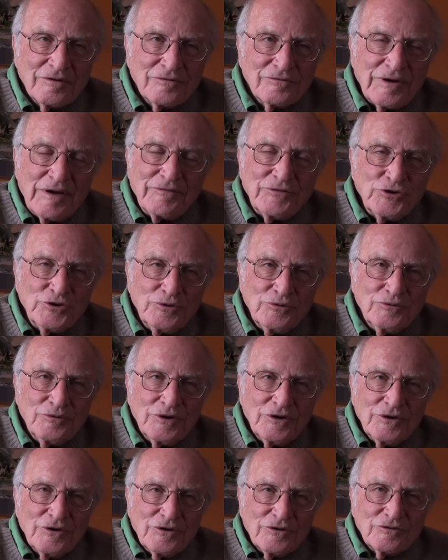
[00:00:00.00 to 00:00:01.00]

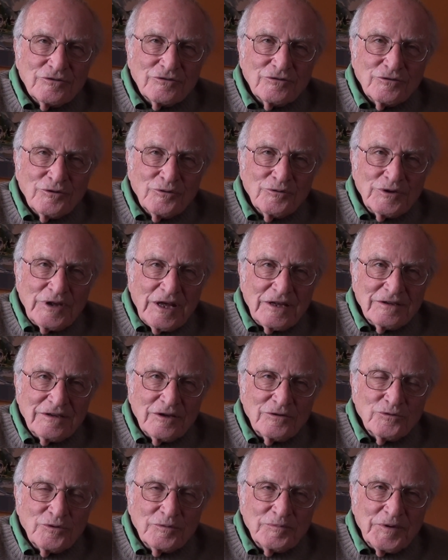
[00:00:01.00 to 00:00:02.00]
revenue so that
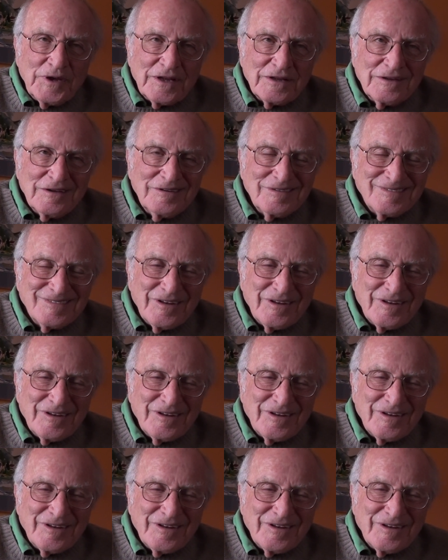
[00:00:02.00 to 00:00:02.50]
it would be at least